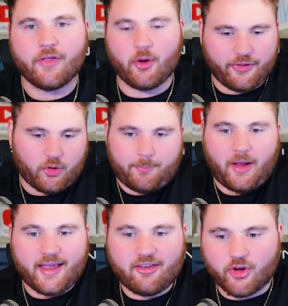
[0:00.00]
There
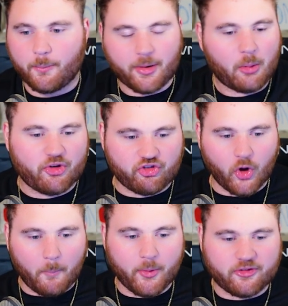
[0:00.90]
probably is no problem with
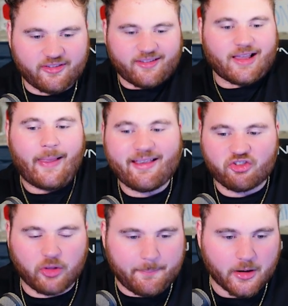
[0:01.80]
snow boots. This is a
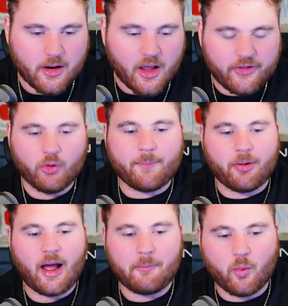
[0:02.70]
glass slipper. The only
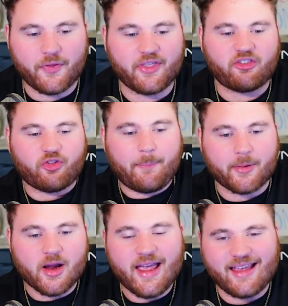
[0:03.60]
problem with this
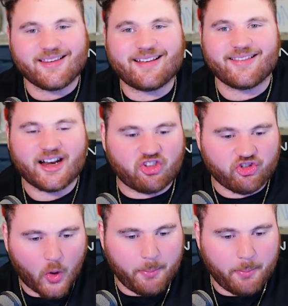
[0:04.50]
slipper is that it's not a snow